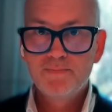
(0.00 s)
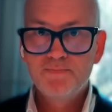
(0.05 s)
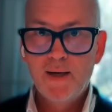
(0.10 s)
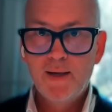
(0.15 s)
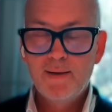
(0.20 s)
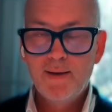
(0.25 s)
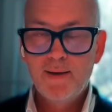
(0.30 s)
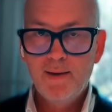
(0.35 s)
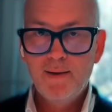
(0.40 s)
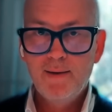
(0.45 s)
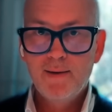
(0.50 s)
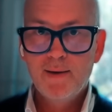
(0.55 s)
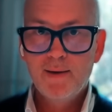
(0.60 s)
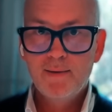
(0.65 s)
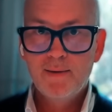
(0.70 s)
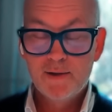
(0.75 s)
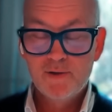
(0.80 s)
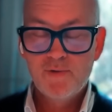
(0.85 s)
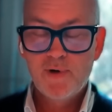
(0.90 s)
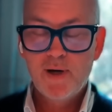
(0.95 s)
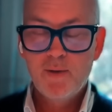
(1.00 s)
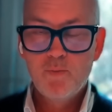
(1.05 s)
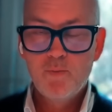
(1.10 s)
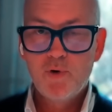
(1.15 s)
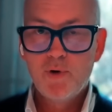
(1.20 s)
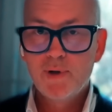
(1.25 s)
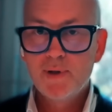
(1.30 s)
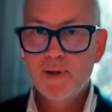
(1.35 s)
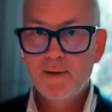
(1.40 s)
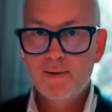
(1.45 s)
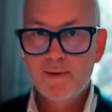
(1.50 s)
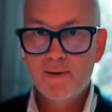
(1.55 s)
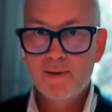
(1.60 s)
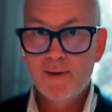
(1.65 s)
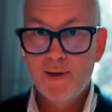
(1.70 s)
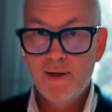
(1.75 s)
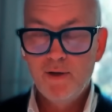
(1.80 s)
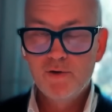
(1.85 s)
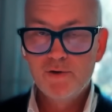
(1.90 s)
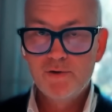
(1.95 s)
And I think that it's very important
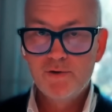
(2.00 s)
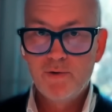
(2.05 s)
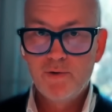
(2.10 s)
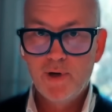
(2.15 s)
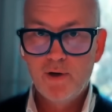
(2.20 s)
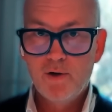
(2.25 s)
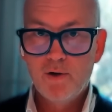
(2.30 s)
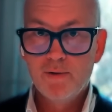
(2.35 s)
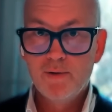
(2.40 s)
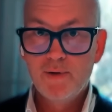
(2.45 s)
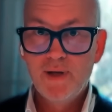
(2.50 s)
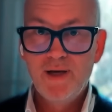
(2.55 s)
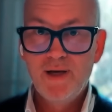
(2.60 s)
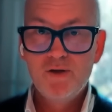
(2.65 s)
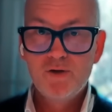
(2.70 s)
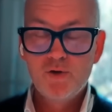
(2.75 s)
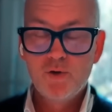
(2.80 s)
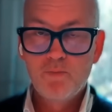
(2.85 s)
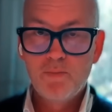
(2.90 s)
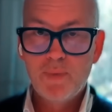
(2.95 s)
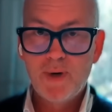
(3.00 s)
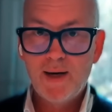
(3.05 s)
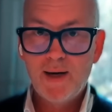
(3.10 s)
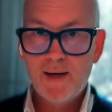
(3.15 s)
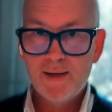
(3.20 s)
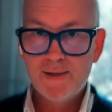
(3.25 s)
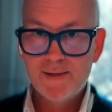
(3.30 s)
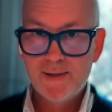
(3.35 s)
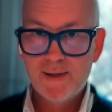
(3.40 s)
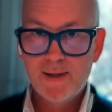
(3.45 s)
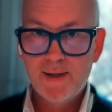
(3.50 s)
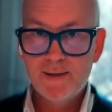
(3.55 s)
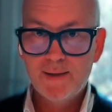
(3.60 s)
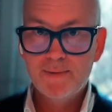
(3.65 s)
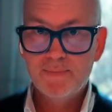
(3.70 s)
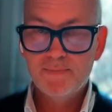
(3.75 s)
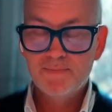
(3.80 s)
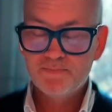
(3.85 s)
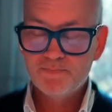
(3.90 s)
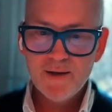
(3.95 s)
that the industry continues to balance that.